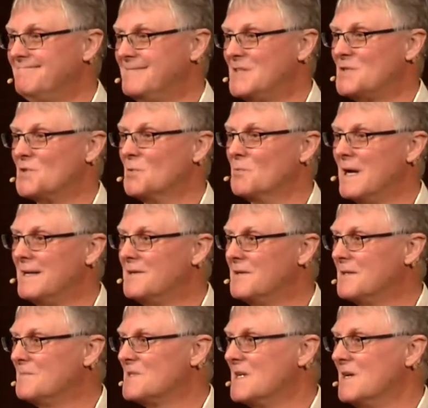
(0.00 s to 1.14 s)
Surrender
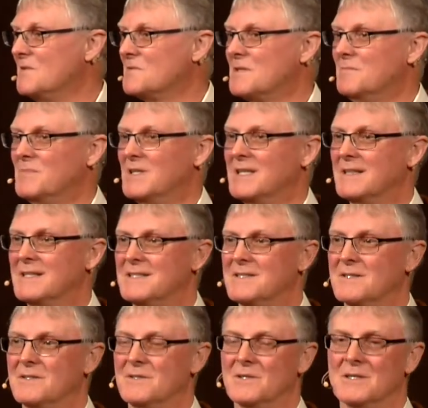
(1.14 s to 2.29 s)
themselves completely to
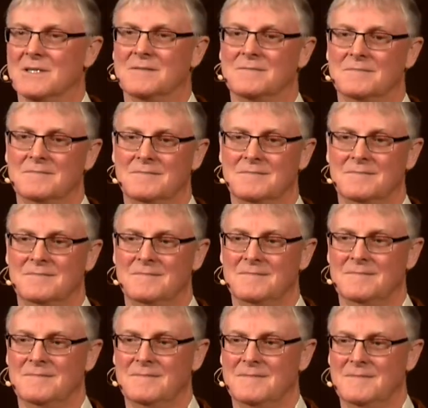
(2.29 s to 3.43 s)
the Lord.
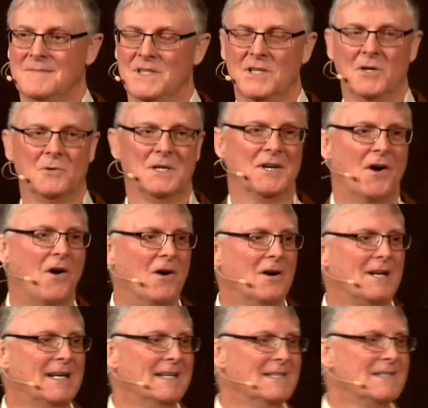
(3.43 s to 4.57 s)
You know what an
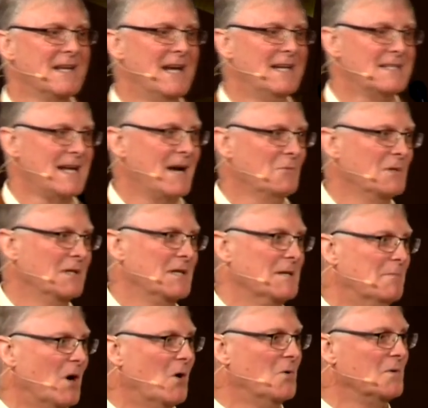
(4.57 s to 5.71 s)
ark is? It's not really a
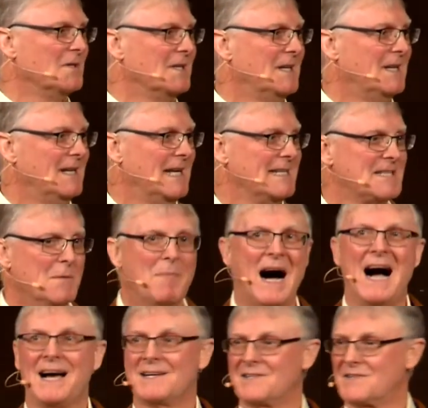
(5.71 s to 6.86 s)
boat, it's a
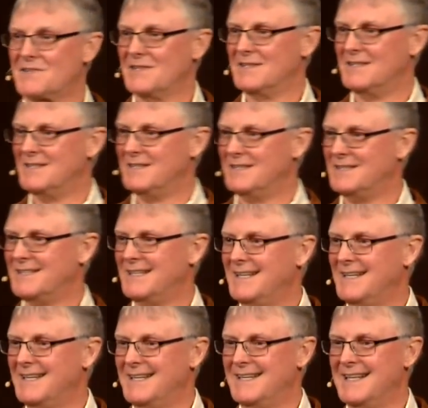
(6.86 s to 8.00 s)
box.
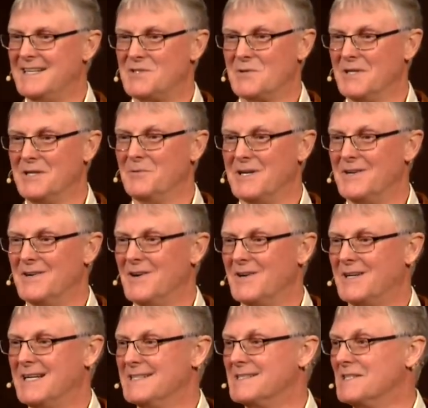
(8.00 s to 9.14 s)
That's really what an
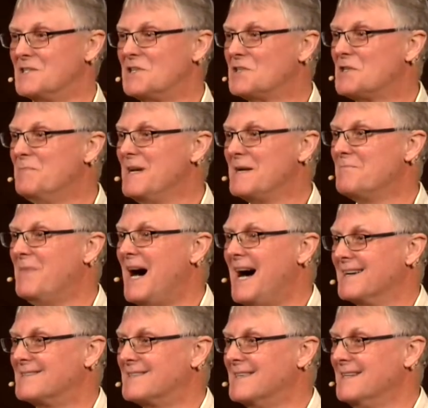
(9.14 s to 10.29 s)
ark is. It's just a big
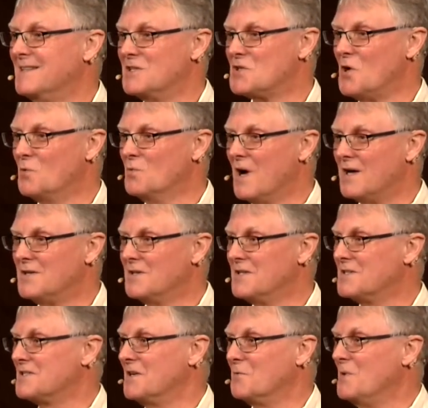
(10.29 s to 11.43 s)
box. There's no rudder,
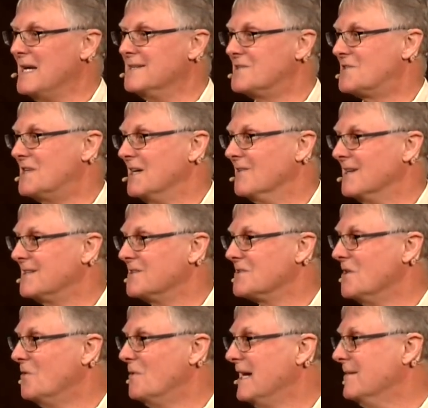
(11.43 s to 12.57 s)
there's no way to steer it, there's
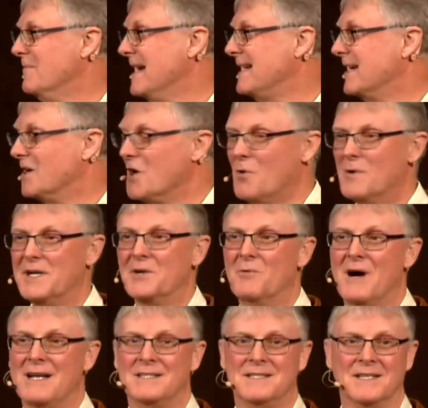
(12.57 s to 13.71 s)
no way to make it go where you
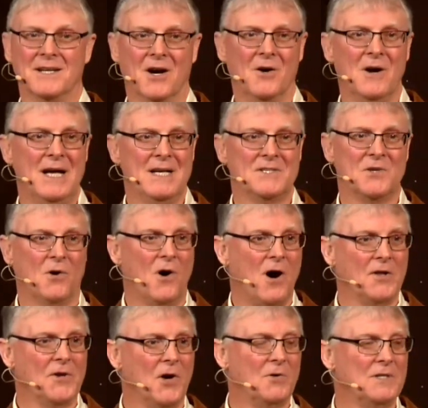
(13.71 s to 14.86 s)
want it to go. So
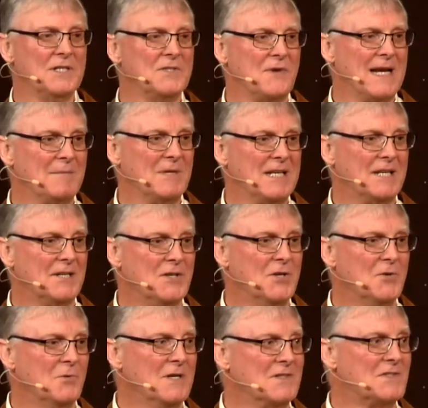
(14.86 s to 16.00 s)
all Noah and his family could do
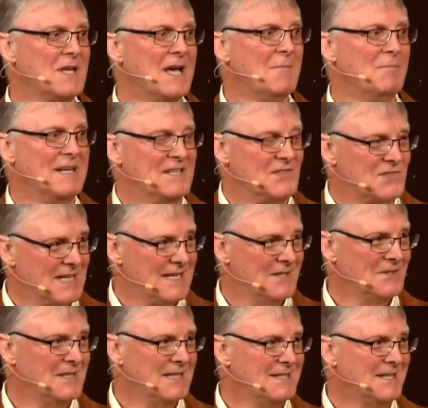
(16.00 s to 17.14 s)
was be
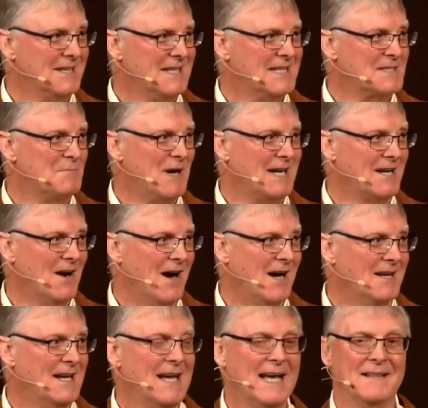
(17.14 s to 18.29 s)
sealed into this by God
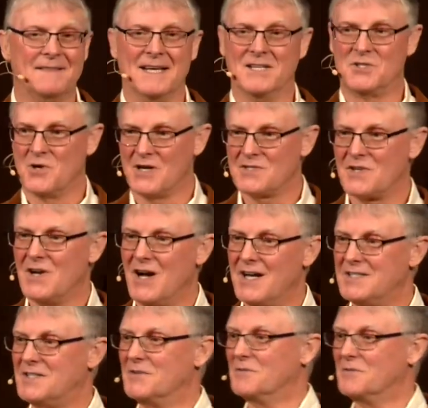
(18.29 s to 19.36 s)
and then trust God to